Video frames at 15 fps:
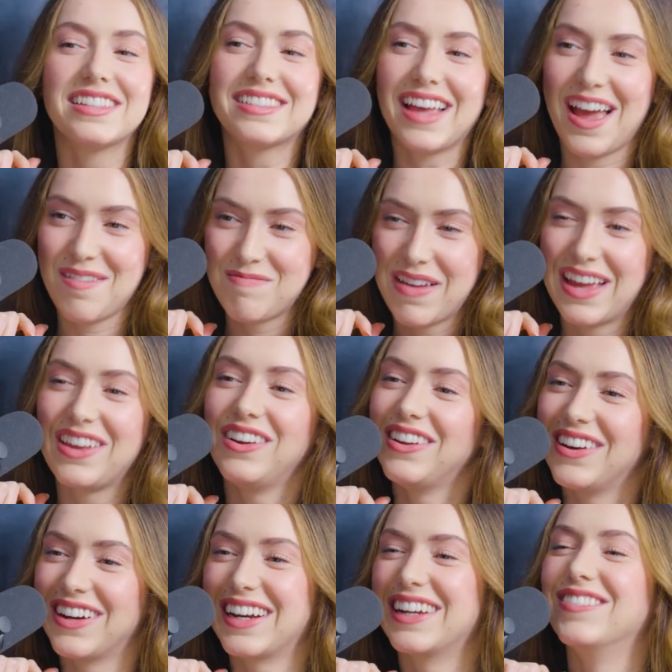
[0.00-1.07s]
this, I bet
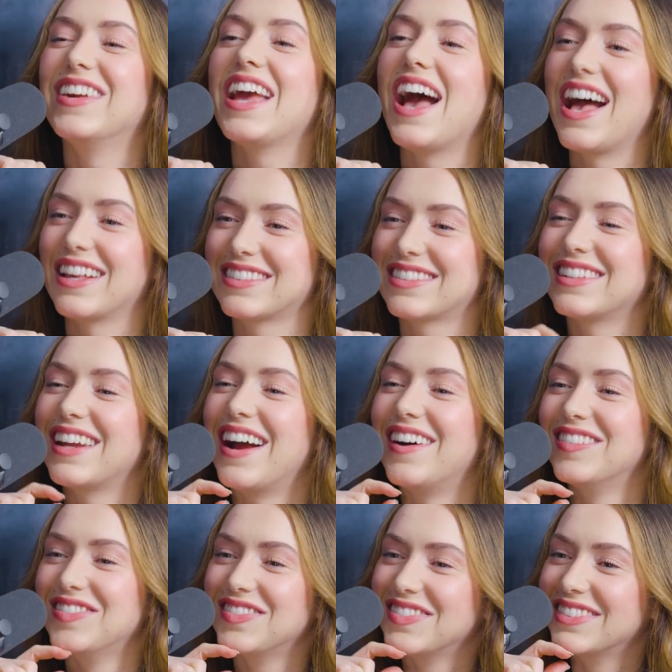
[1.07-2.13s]
you're going to be asked
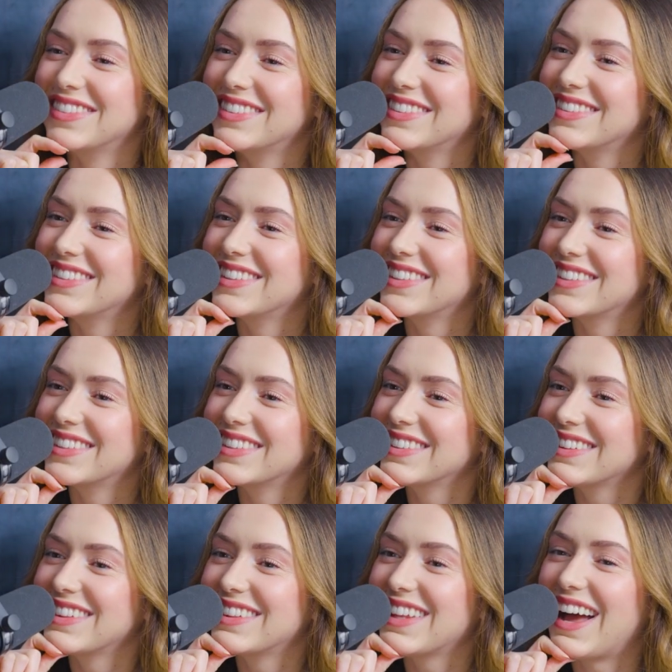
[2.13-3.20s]
now.
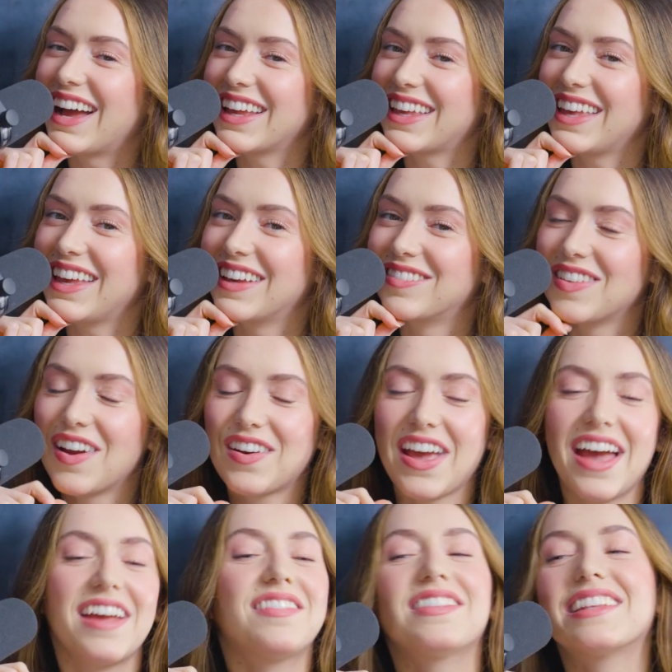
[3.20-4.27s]
High key. Okay.